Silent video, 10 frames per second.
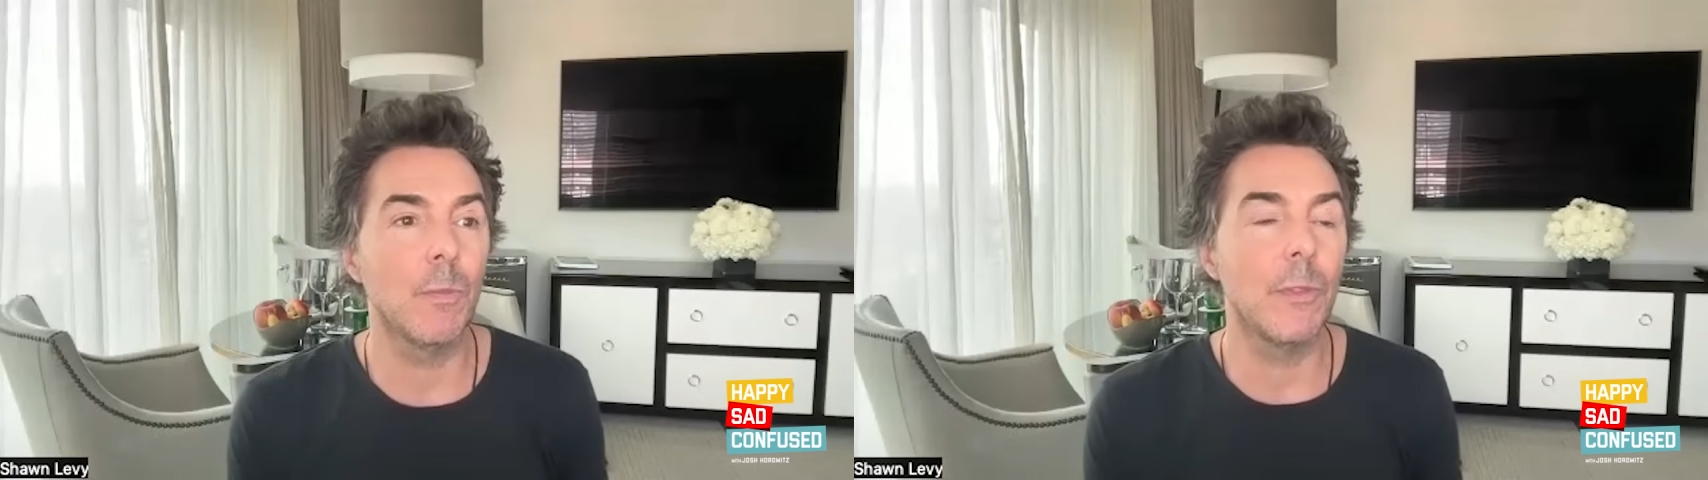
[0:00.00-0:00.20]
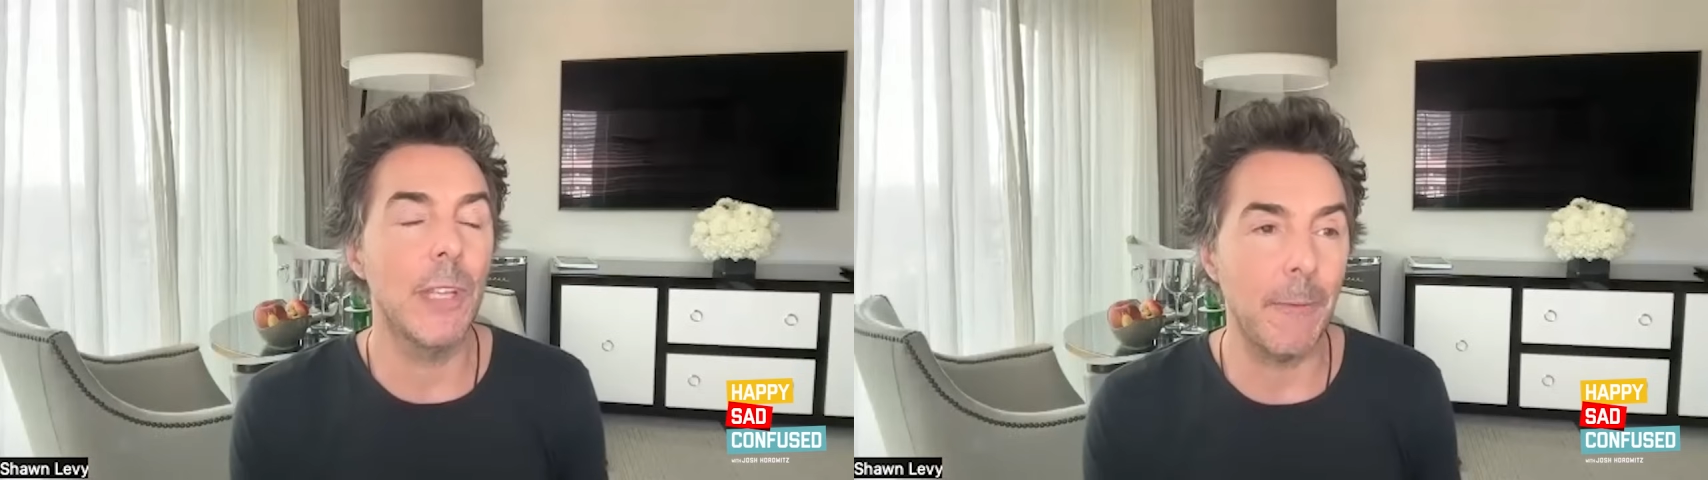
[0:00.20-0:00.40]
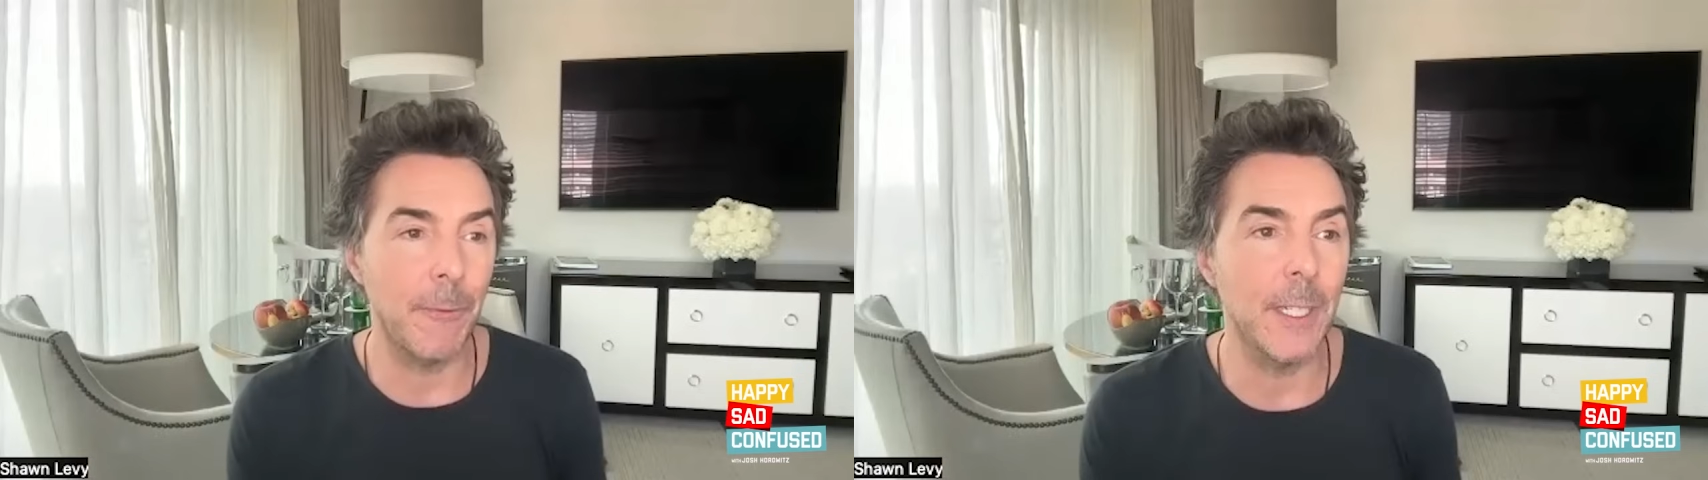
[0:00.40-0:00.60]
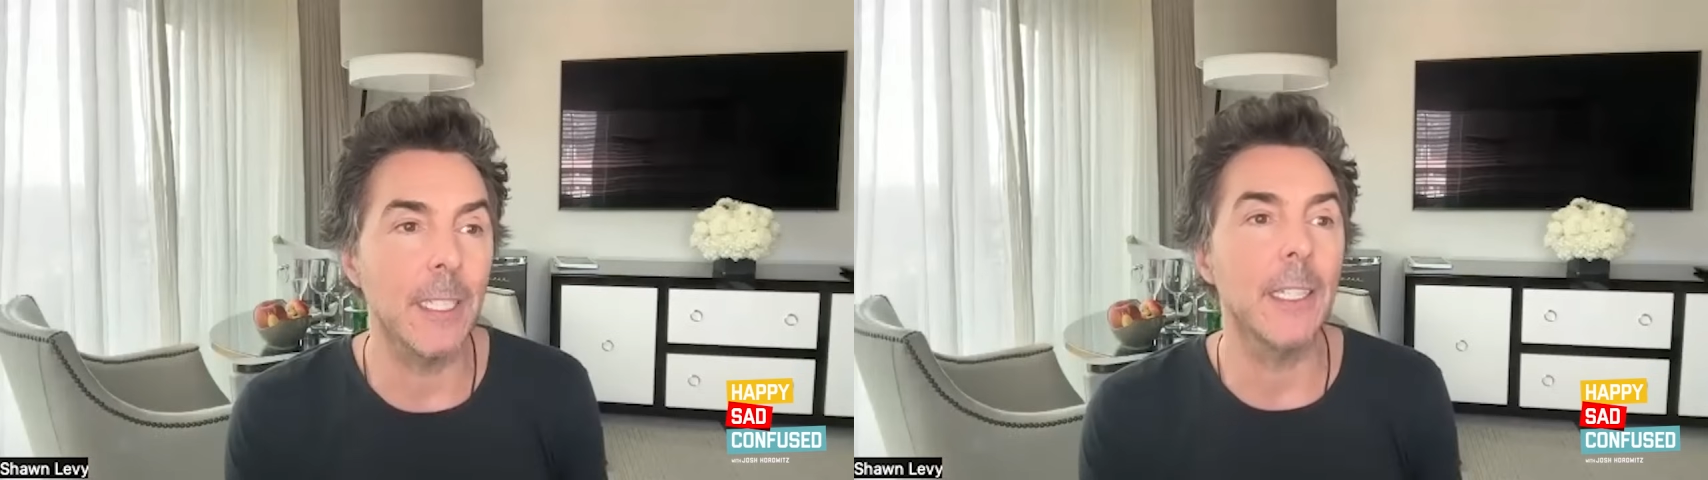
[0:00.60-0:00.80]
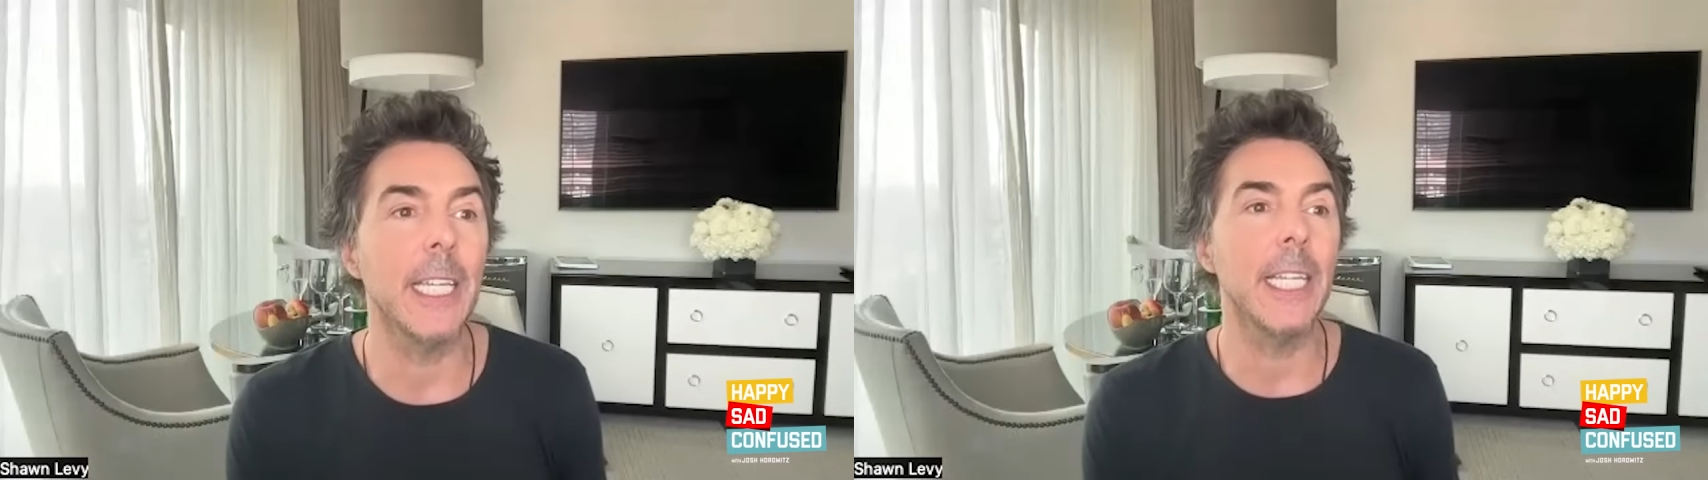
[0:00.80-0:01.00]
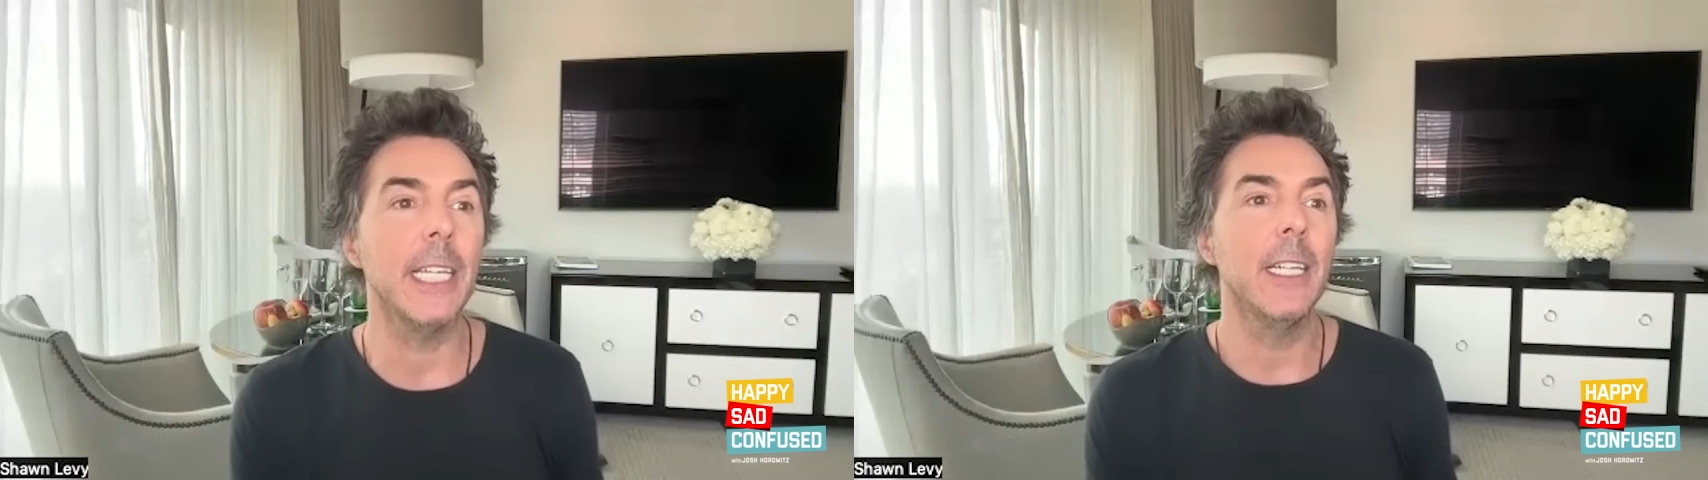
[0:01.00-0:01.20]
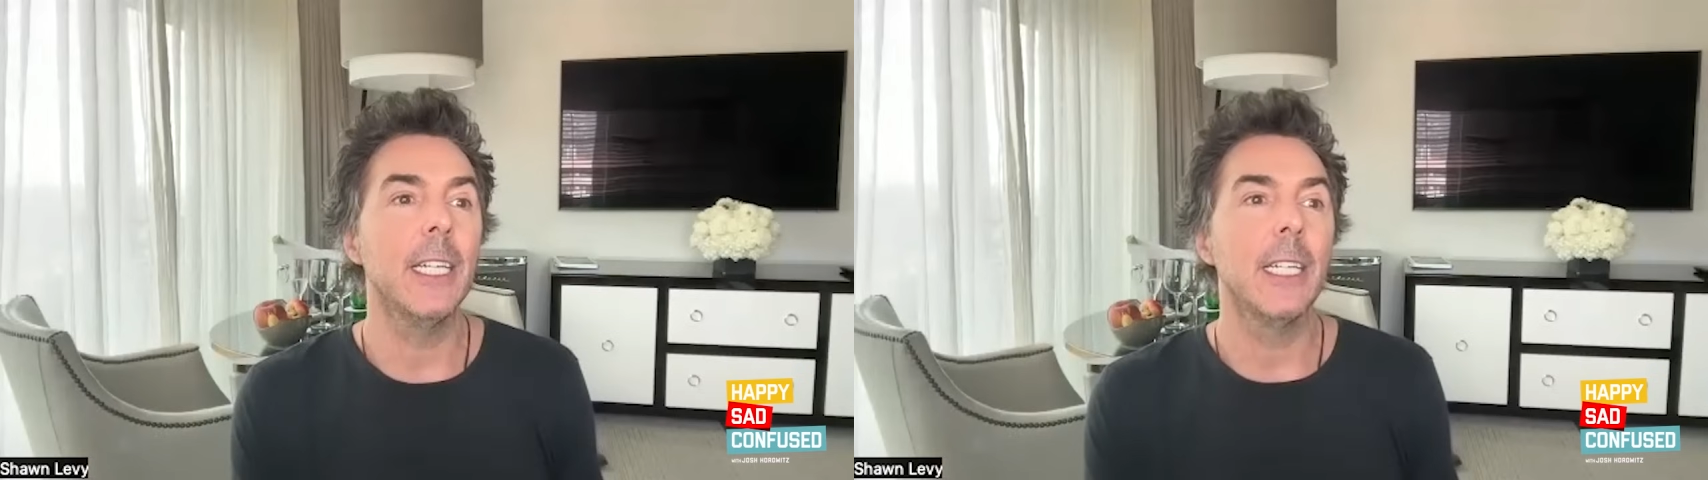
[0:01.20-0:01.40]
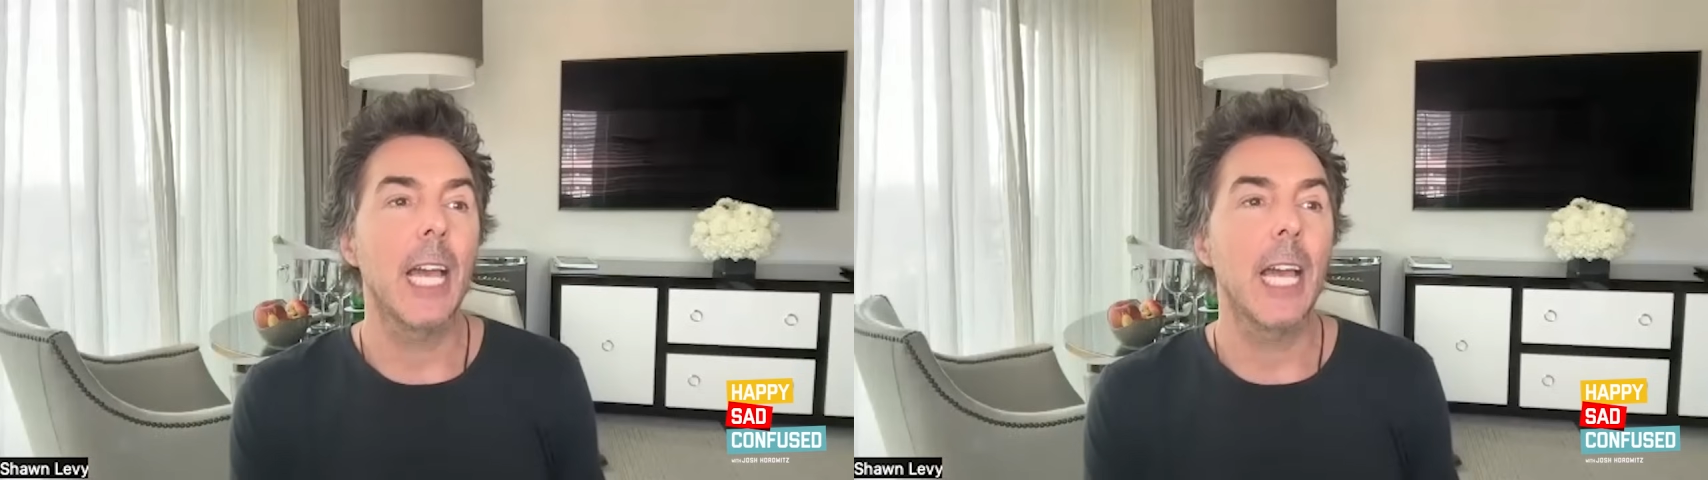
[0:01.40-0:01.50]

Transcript: definitely